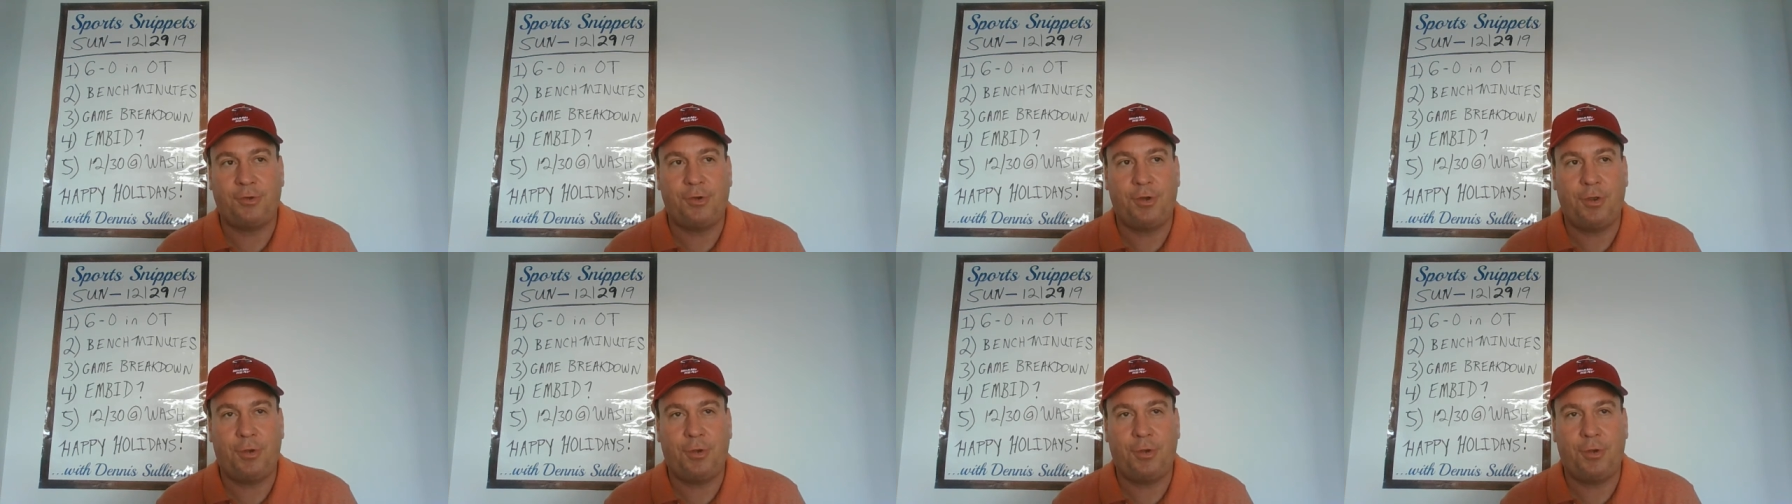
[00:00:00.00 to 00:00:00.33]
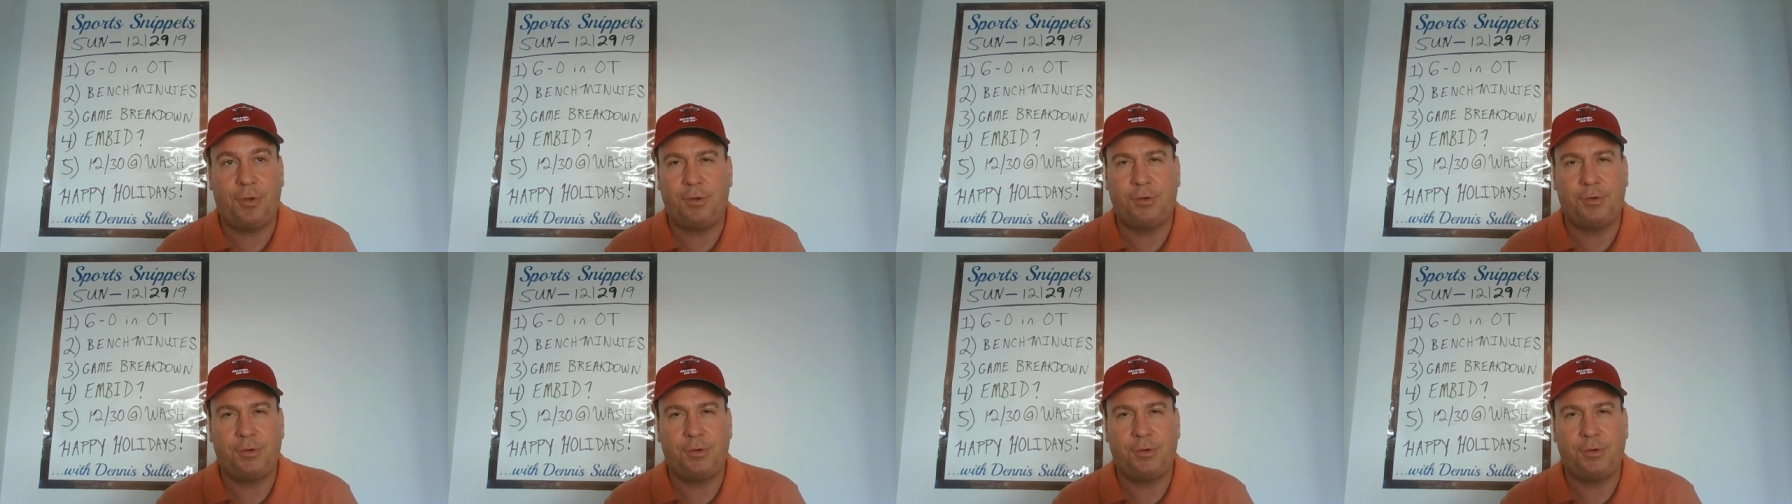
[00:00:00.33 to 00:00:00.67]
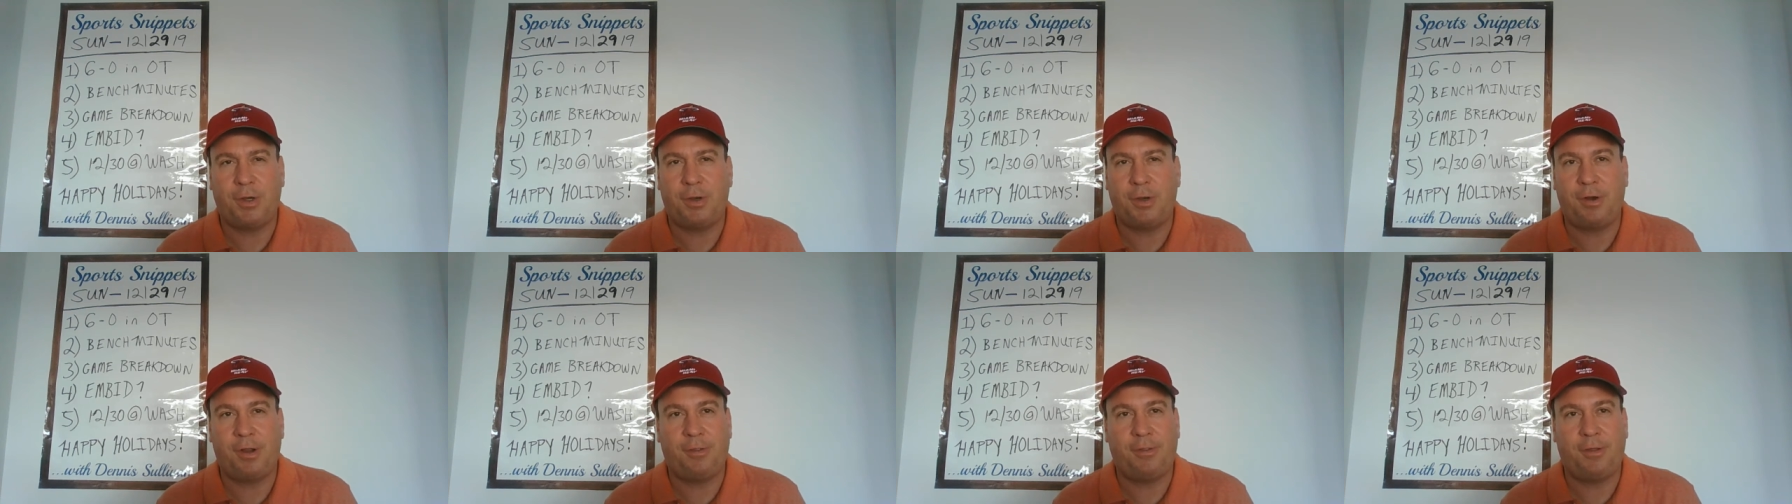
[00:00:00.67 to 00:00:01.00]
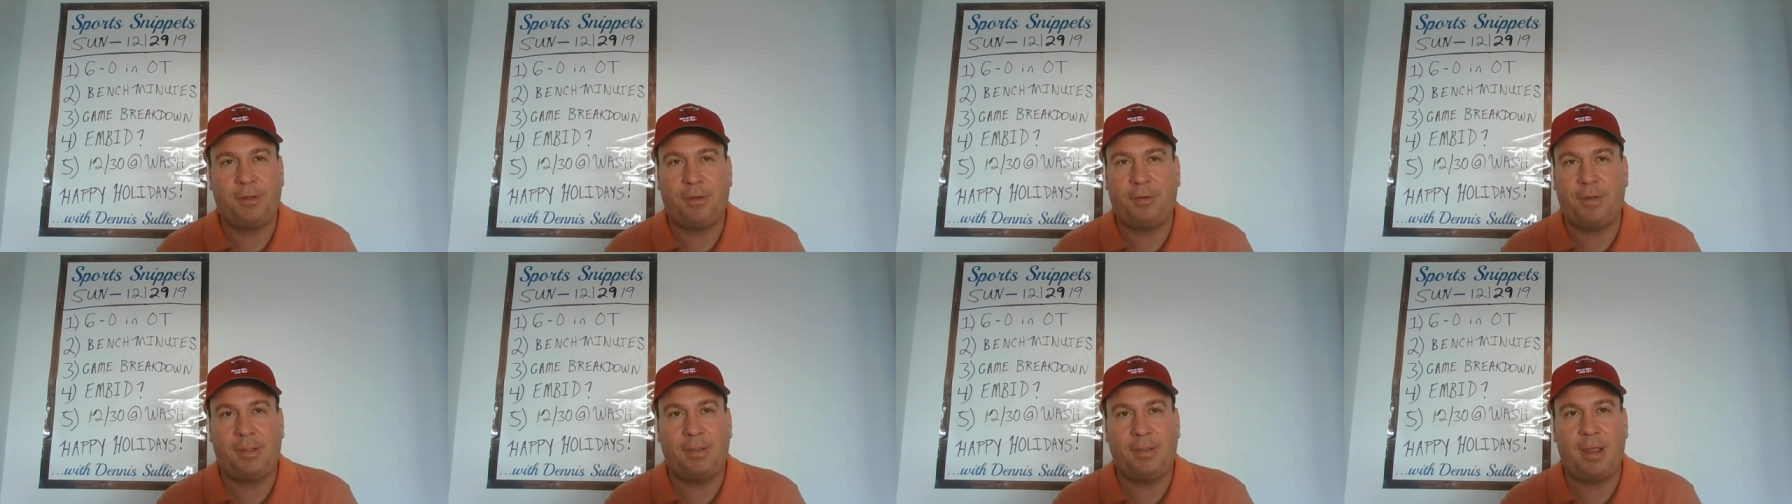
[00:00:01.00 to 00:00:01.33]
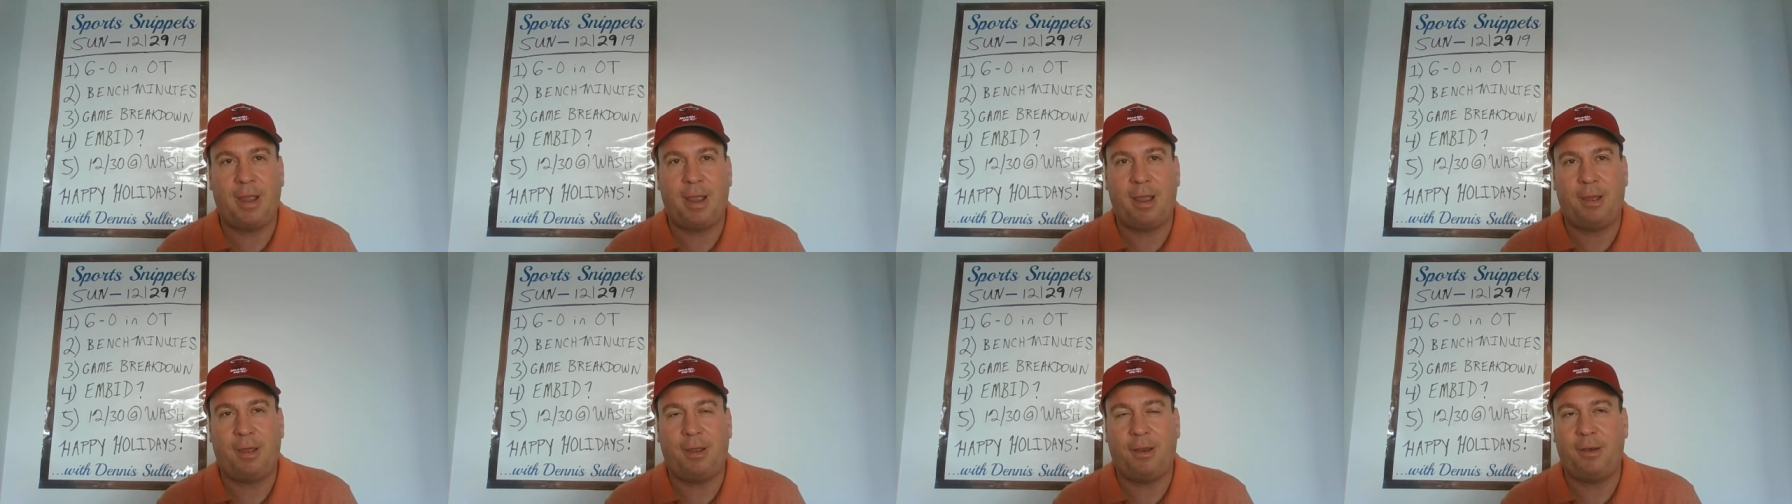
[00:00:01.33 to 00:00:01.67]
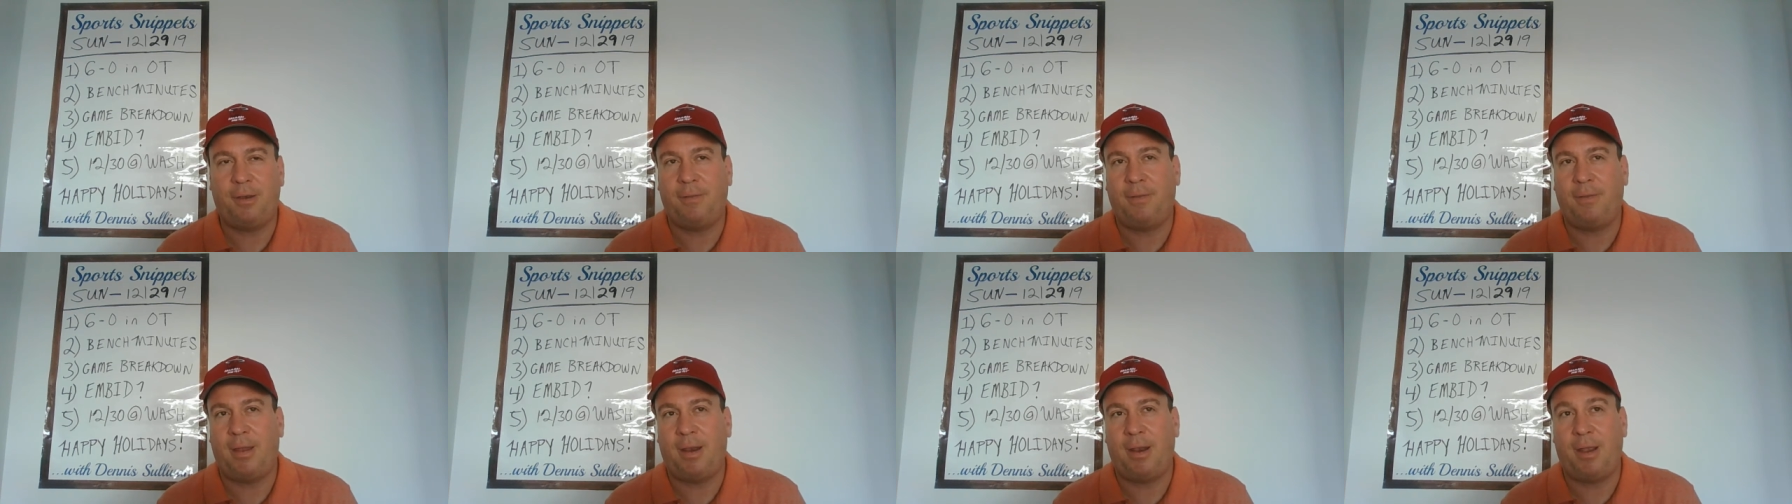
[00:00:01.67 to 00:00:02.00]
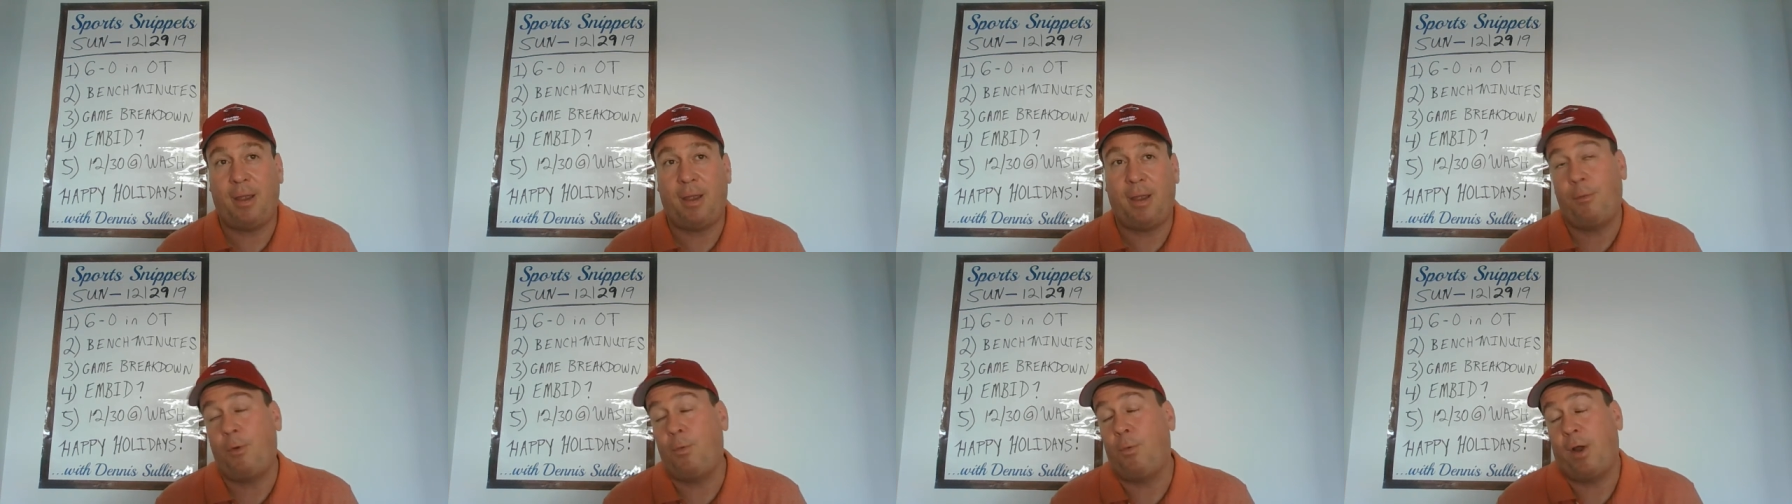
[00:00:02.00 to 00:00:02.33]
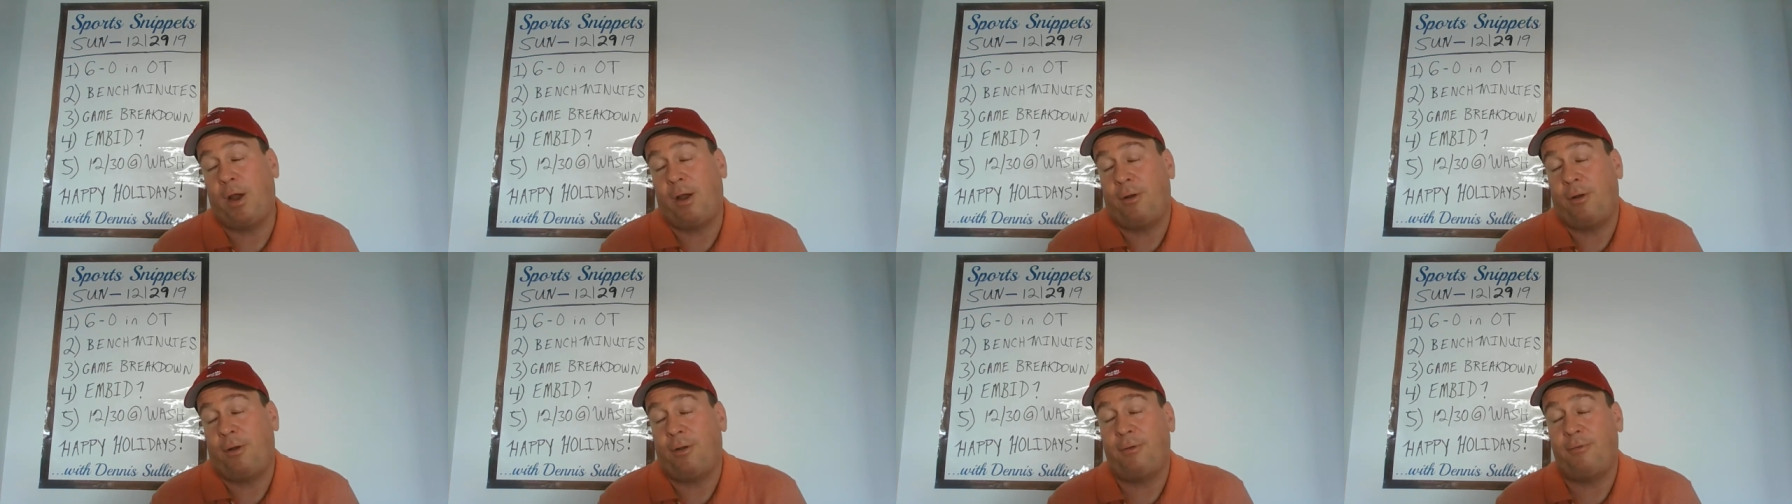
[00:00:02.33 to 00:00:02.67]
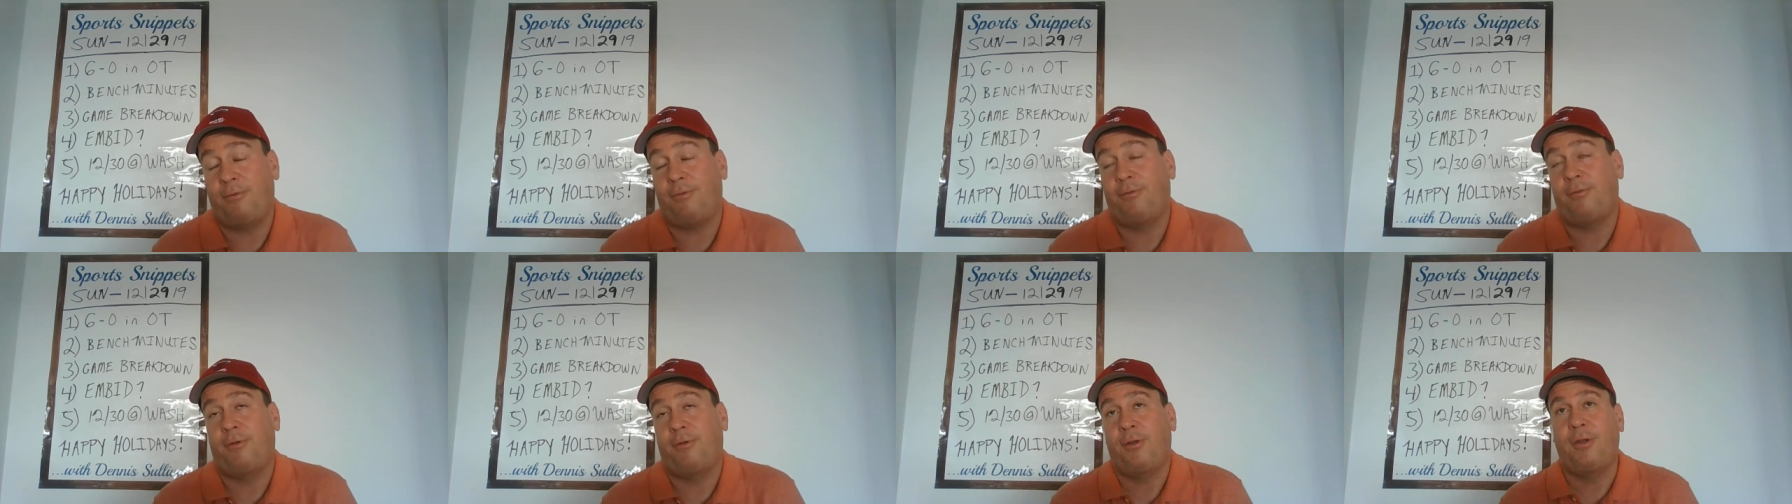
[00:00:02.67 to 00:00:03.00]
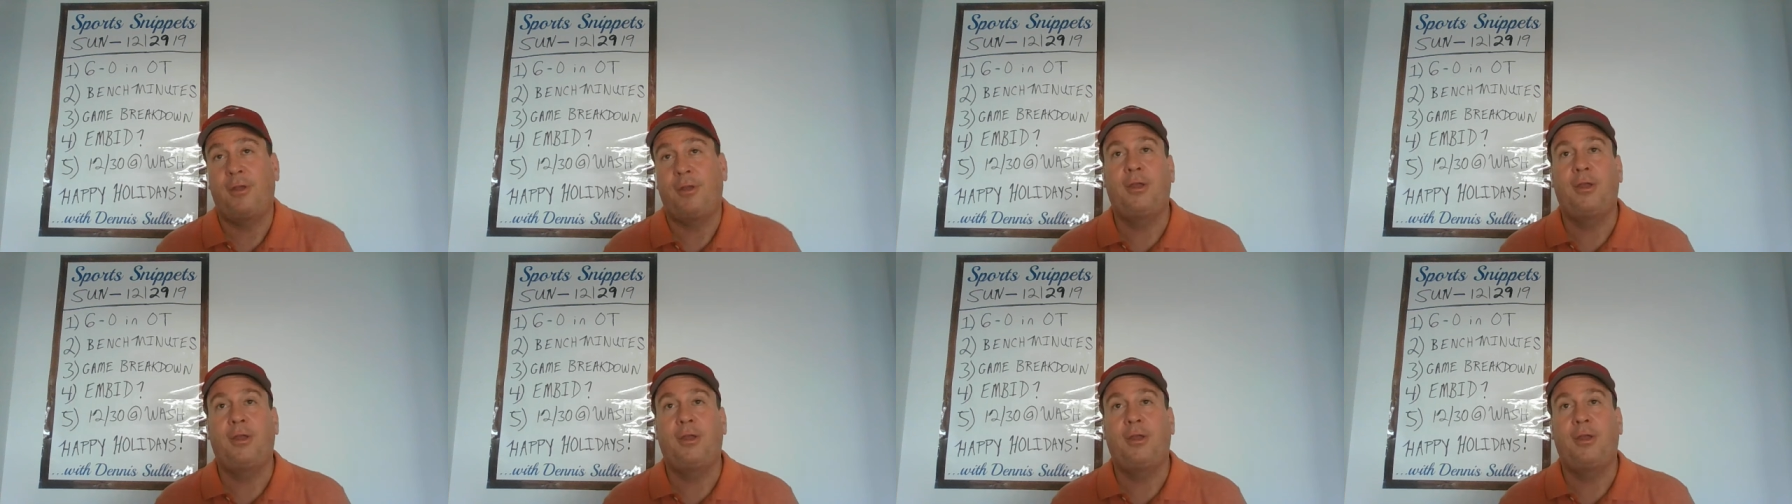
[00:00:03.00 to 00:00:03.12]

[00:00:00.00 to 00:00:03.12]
no injury or anything like that that I'm aware of,